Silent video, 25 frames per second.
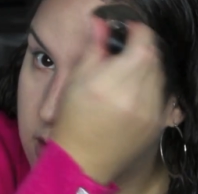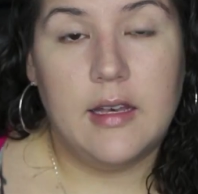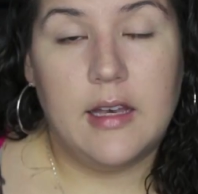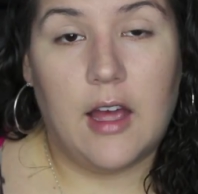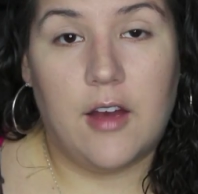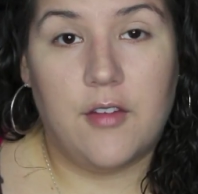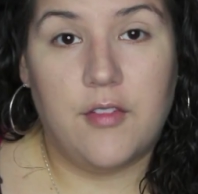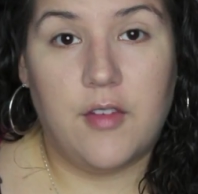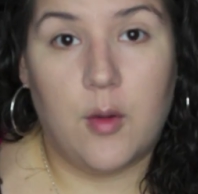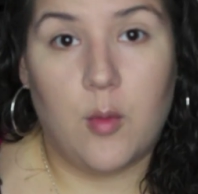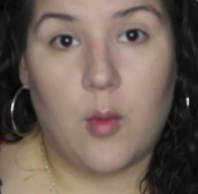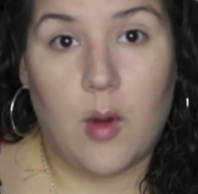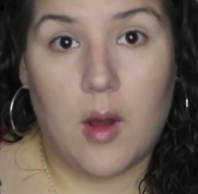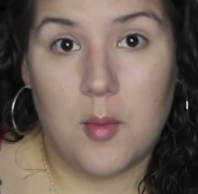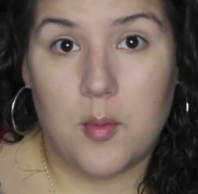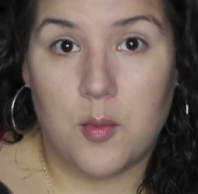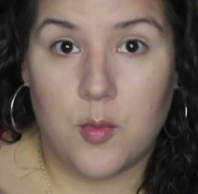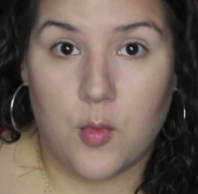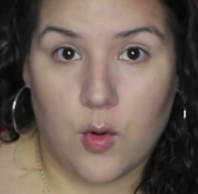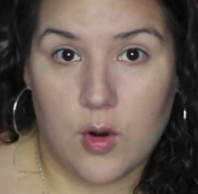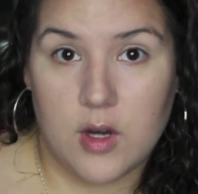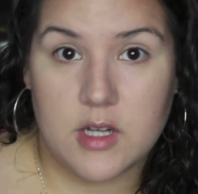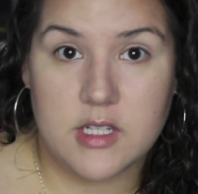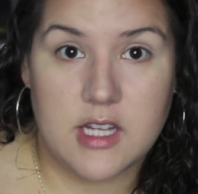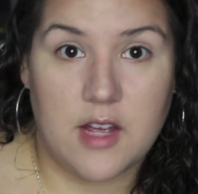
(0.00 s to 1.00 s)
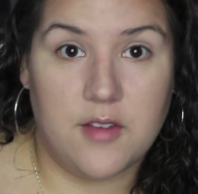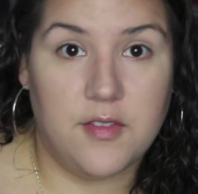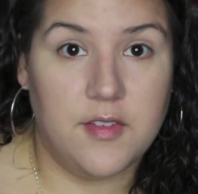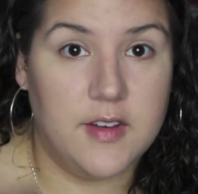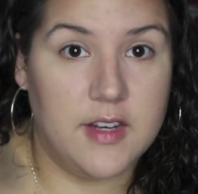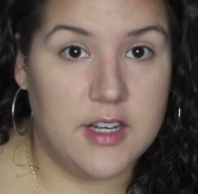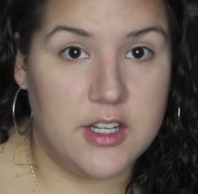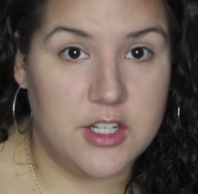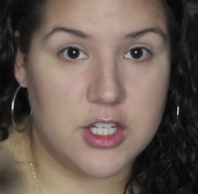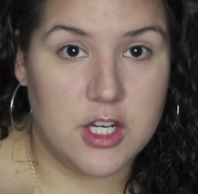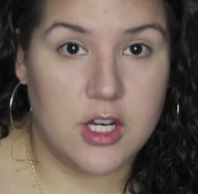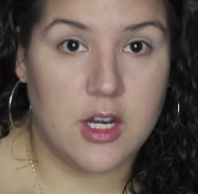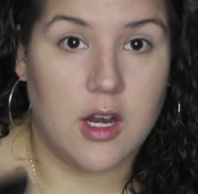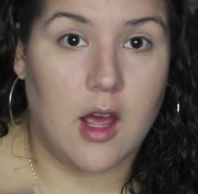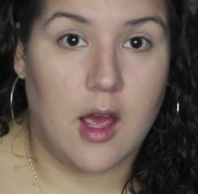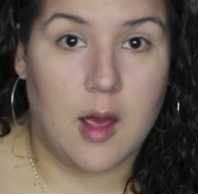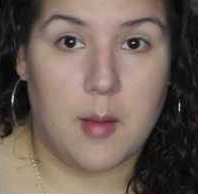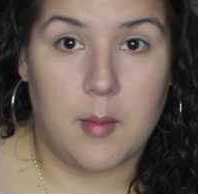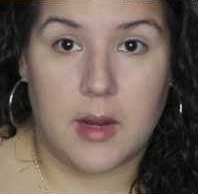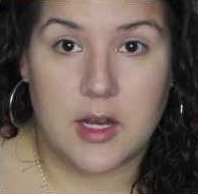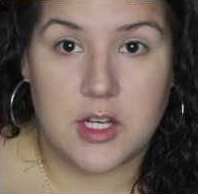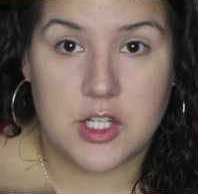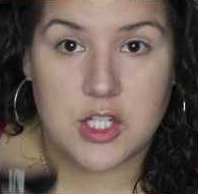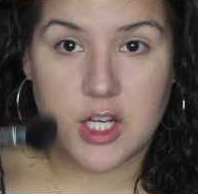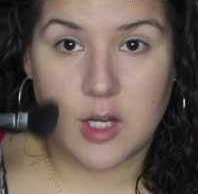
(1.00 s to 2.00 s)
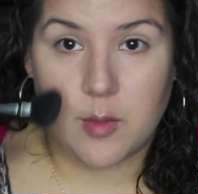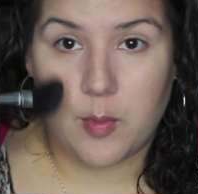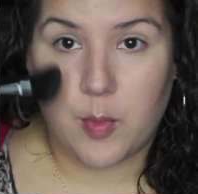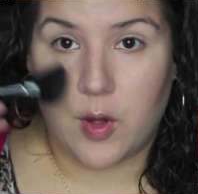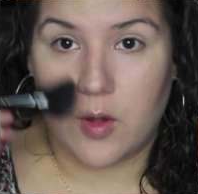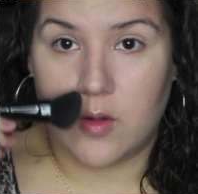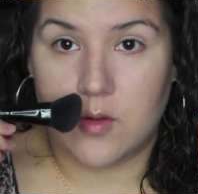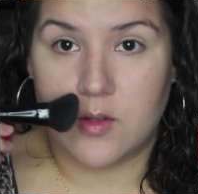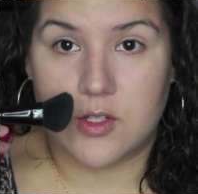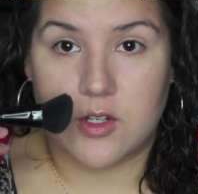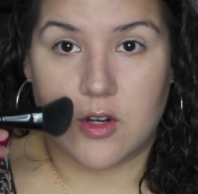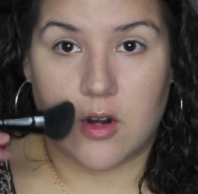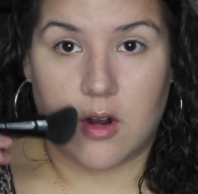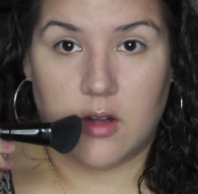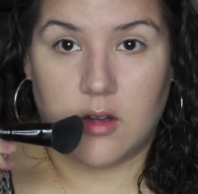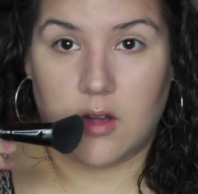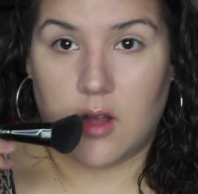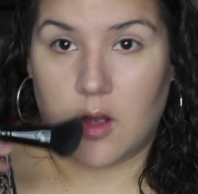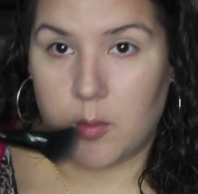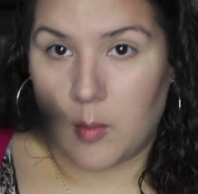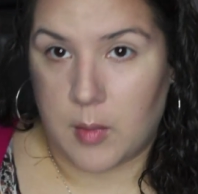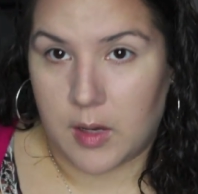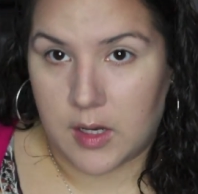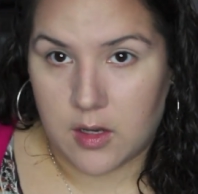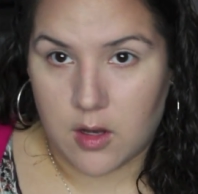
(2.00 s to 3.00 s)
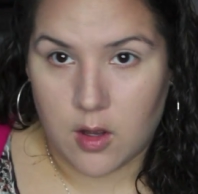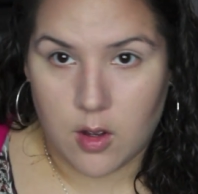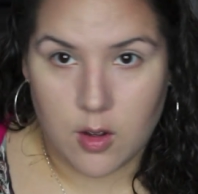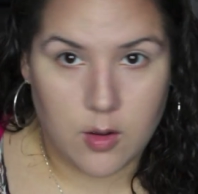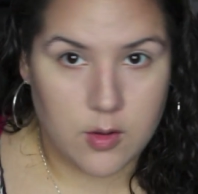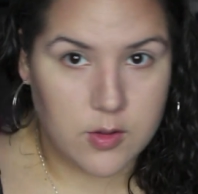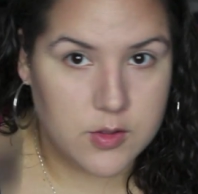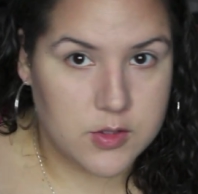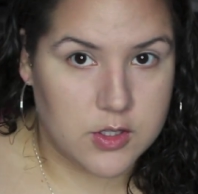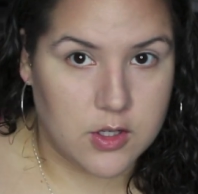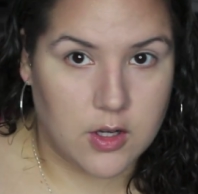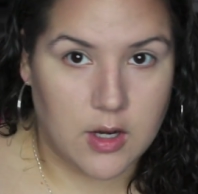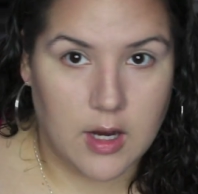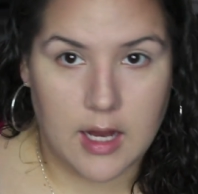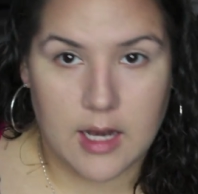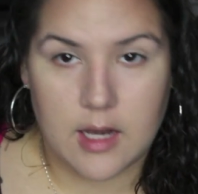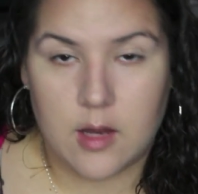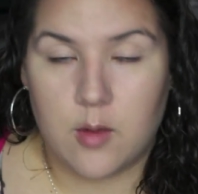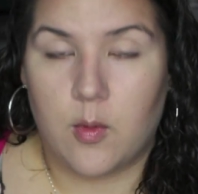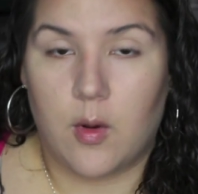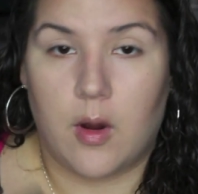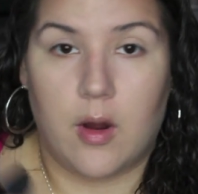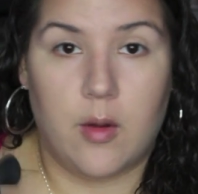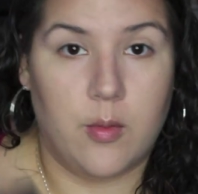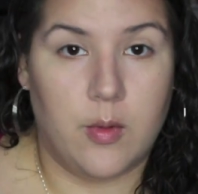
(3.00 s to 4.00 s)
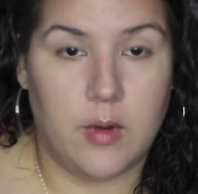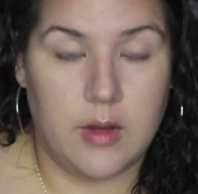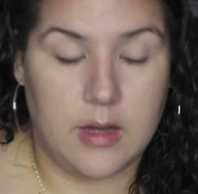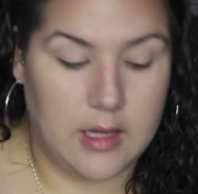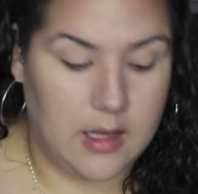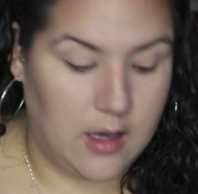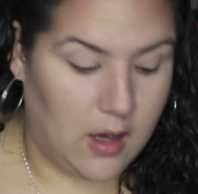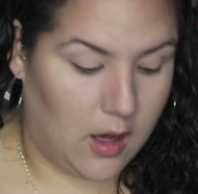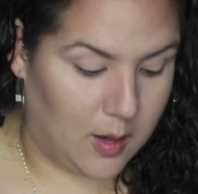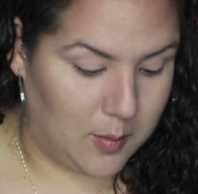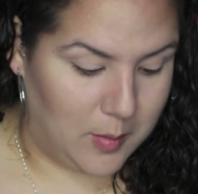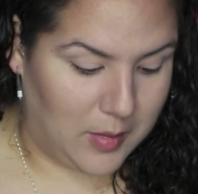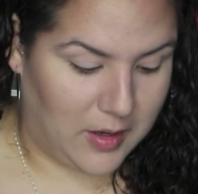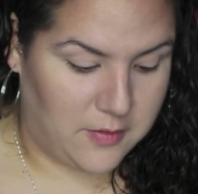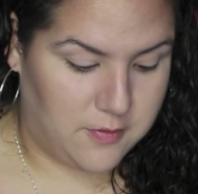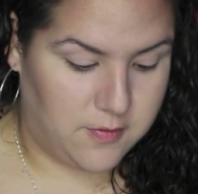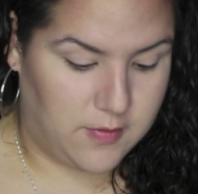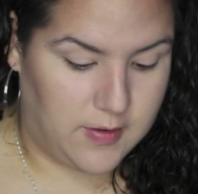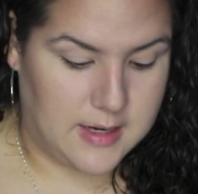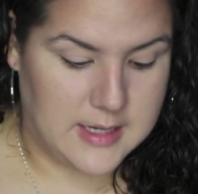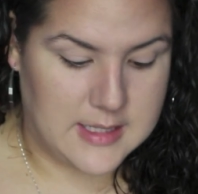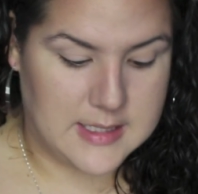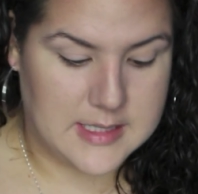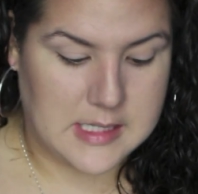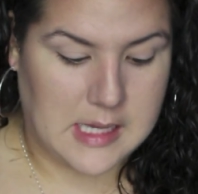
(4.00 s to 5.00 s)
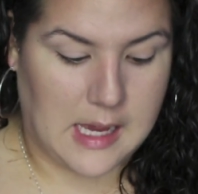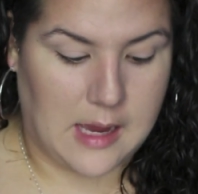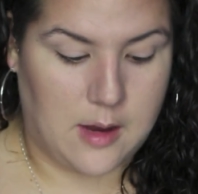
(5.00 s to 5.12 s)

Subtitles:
Now if I want more definition at my cheekbones or along my nose or anywhere really on my face,